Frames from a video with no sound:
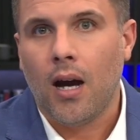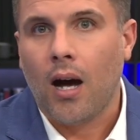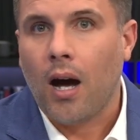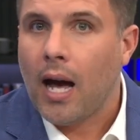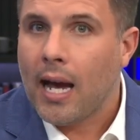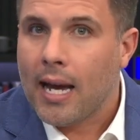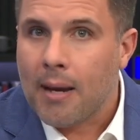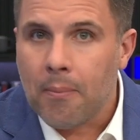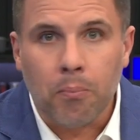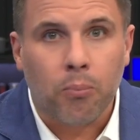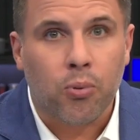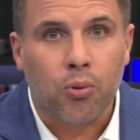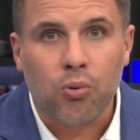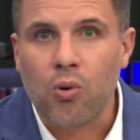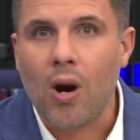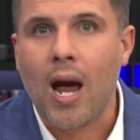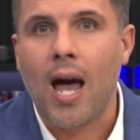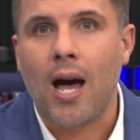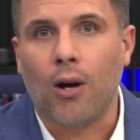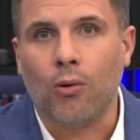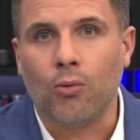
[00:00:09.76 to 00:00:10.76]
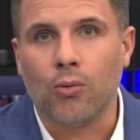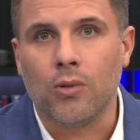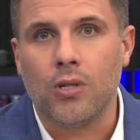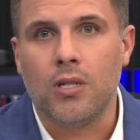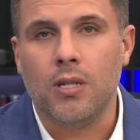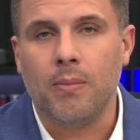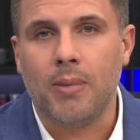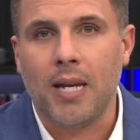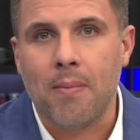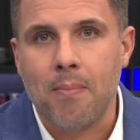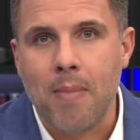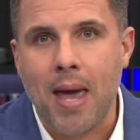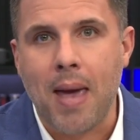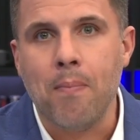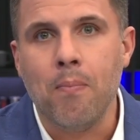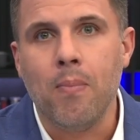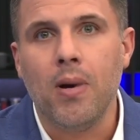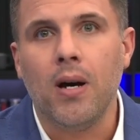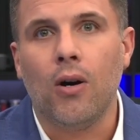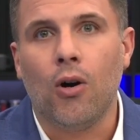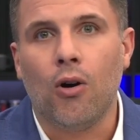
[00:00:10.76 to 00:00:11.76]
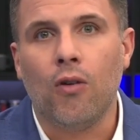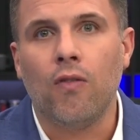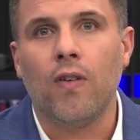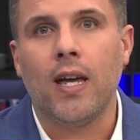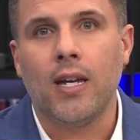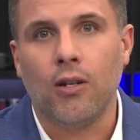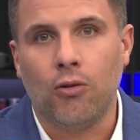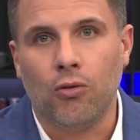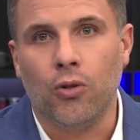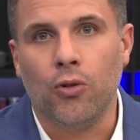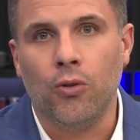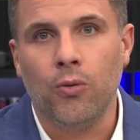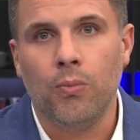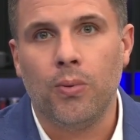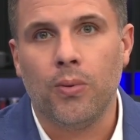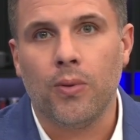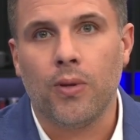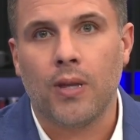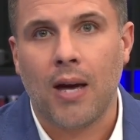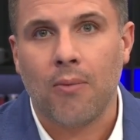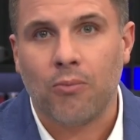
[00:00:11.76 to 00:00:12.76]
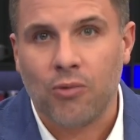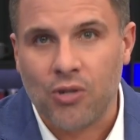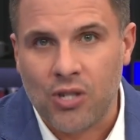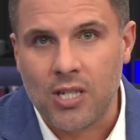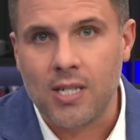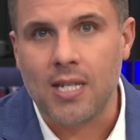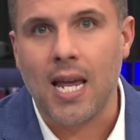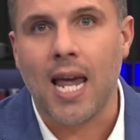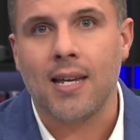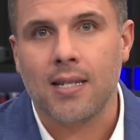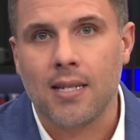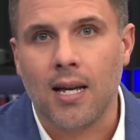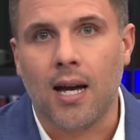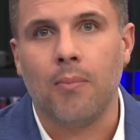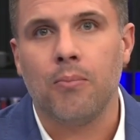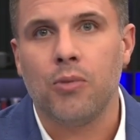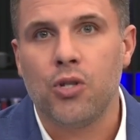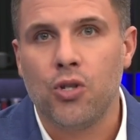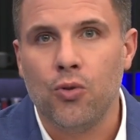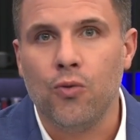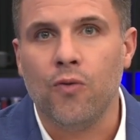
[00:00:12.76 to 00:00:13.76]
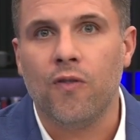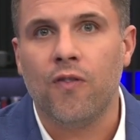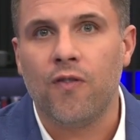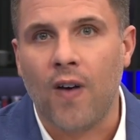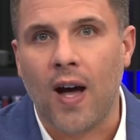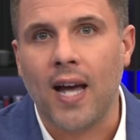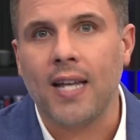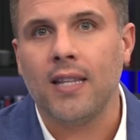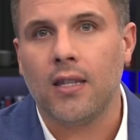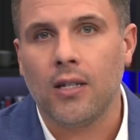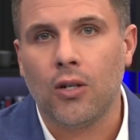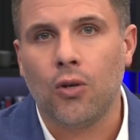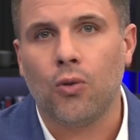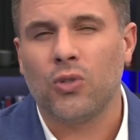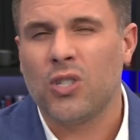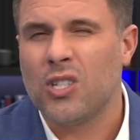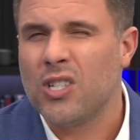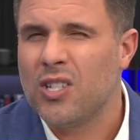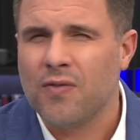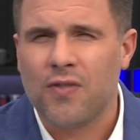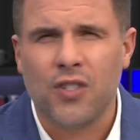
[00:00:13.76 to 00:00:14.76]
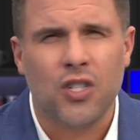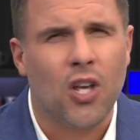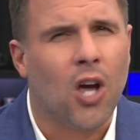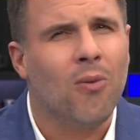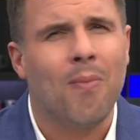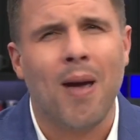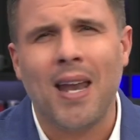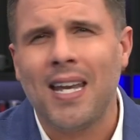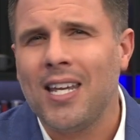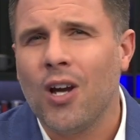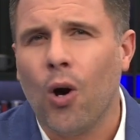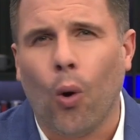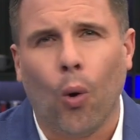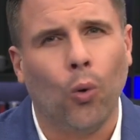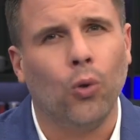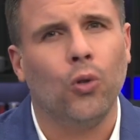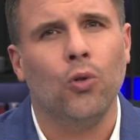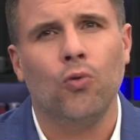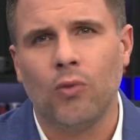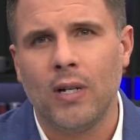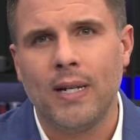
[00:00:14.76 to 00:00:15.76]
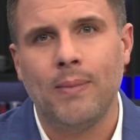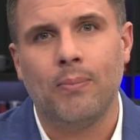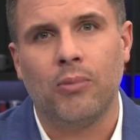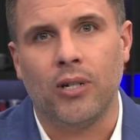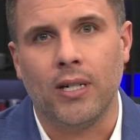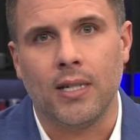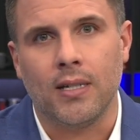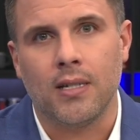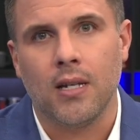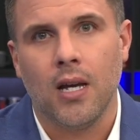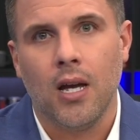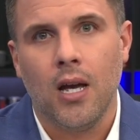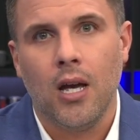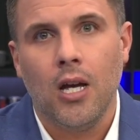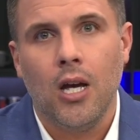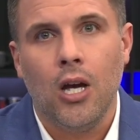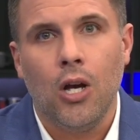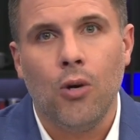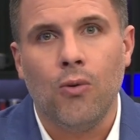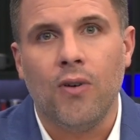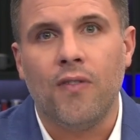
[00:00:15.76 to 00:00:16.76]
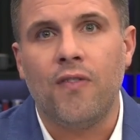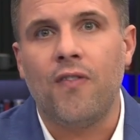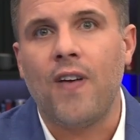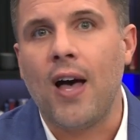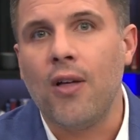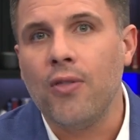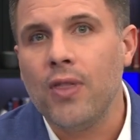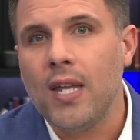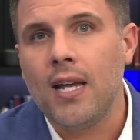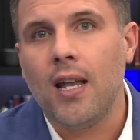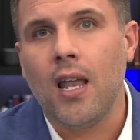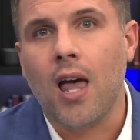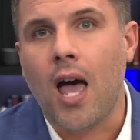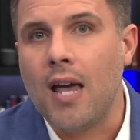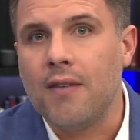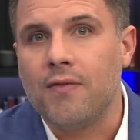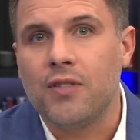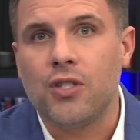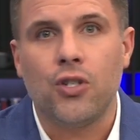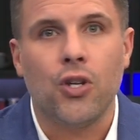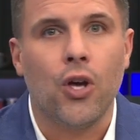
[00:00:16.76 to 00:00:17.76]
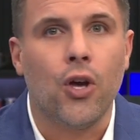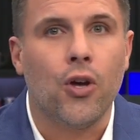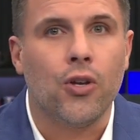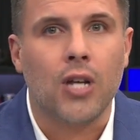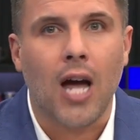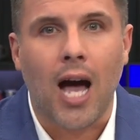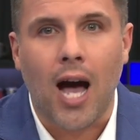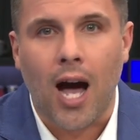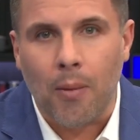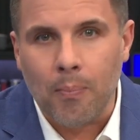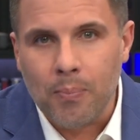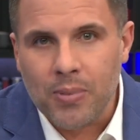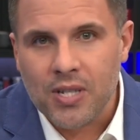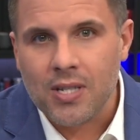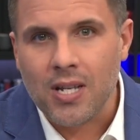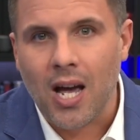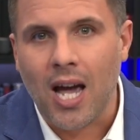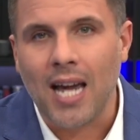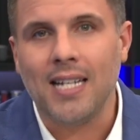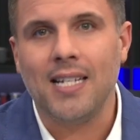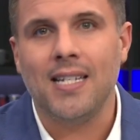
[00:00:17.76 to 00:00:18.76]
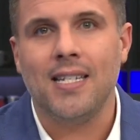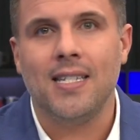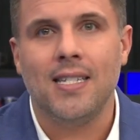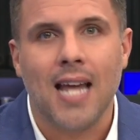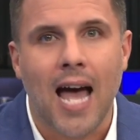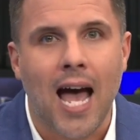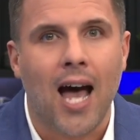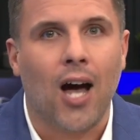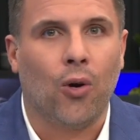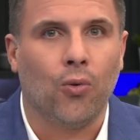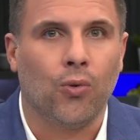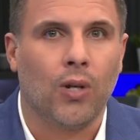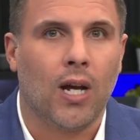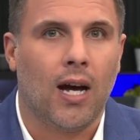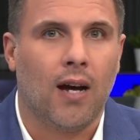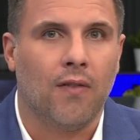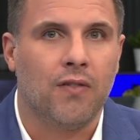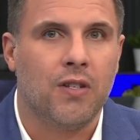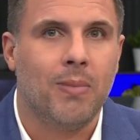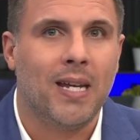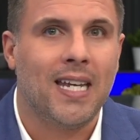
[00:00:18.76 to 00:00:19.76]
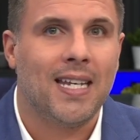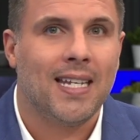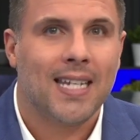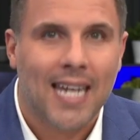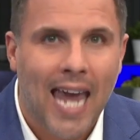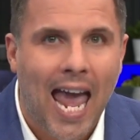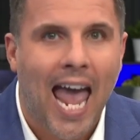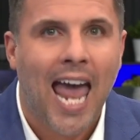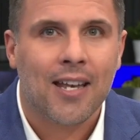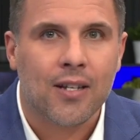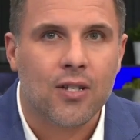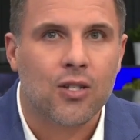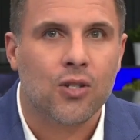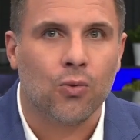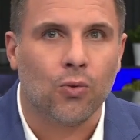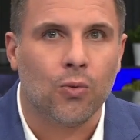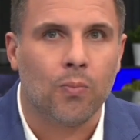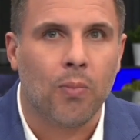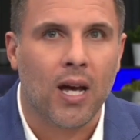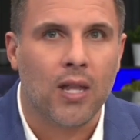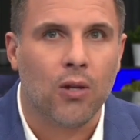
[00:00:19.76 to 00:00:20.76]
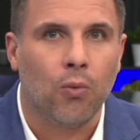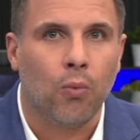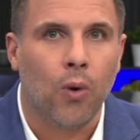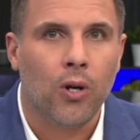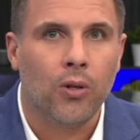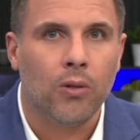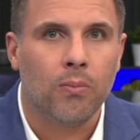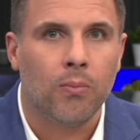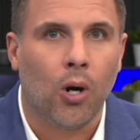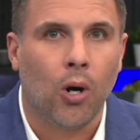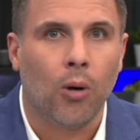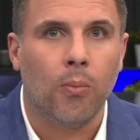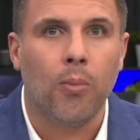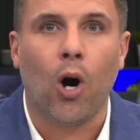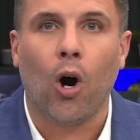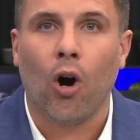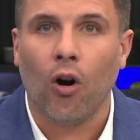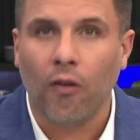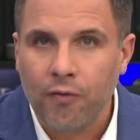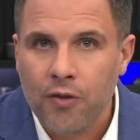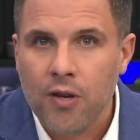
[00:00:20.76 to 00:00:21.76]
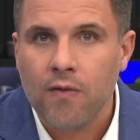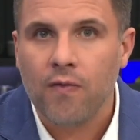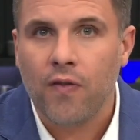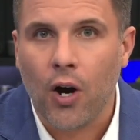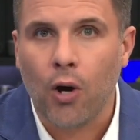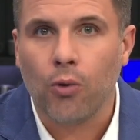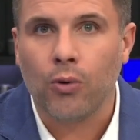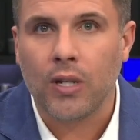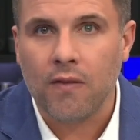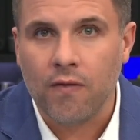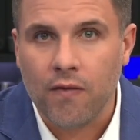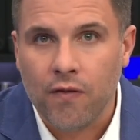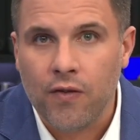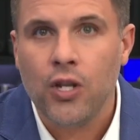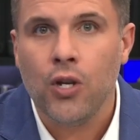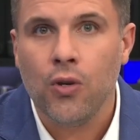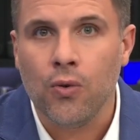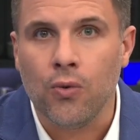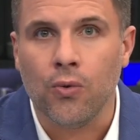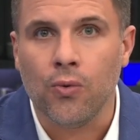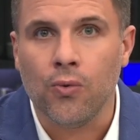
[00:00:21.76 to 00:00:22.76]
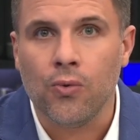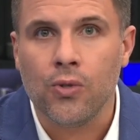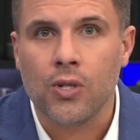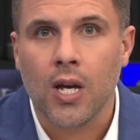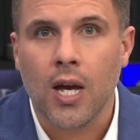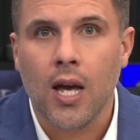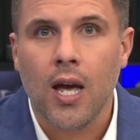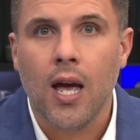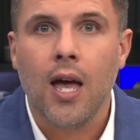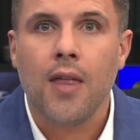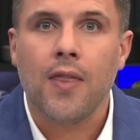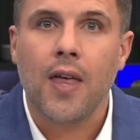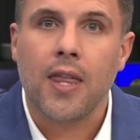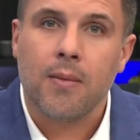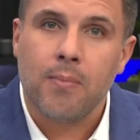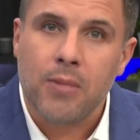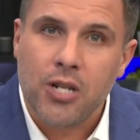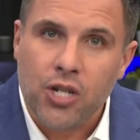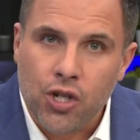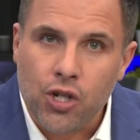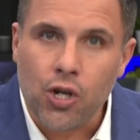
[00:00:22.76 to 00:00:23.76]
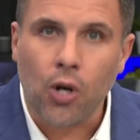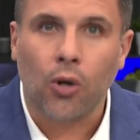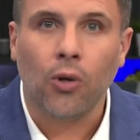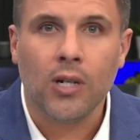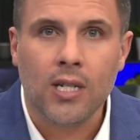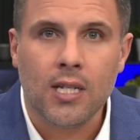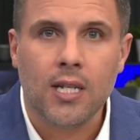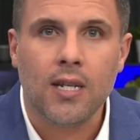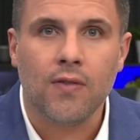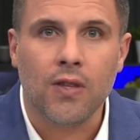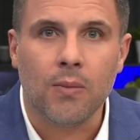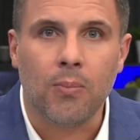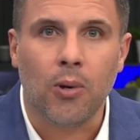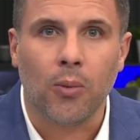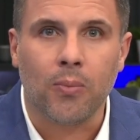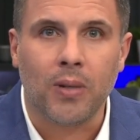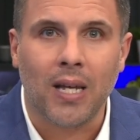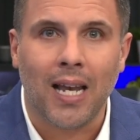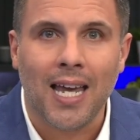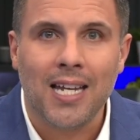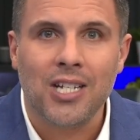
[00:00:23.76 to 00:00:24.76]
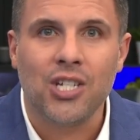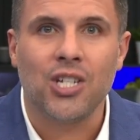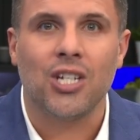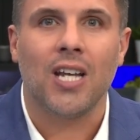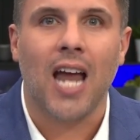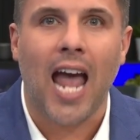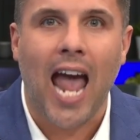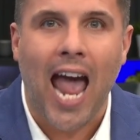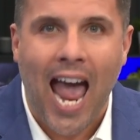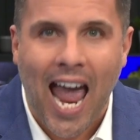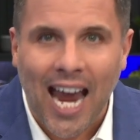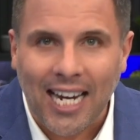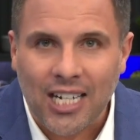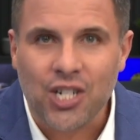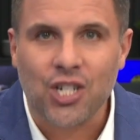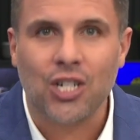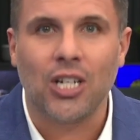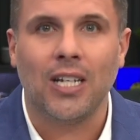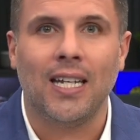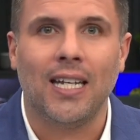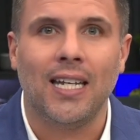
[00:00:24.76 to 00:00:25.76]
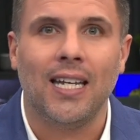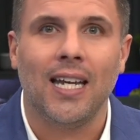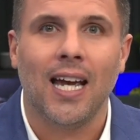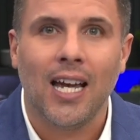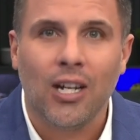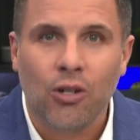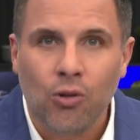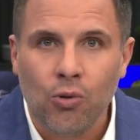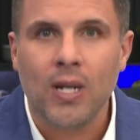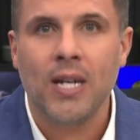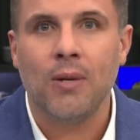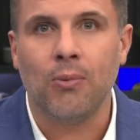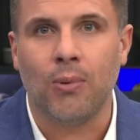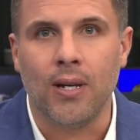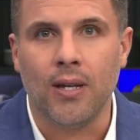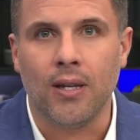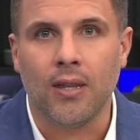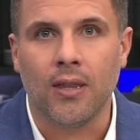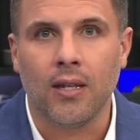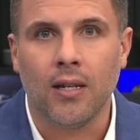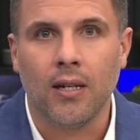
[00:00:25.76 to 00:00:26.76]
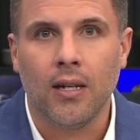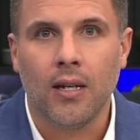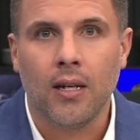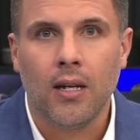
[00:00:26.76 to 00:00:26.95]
I am proud to be a member of a group that was set up to fight the causes of so many ordinary Brits who have found their lives turned upside down after being cancelled by the woke mob, often for holding views that the majority of the population actually agree with.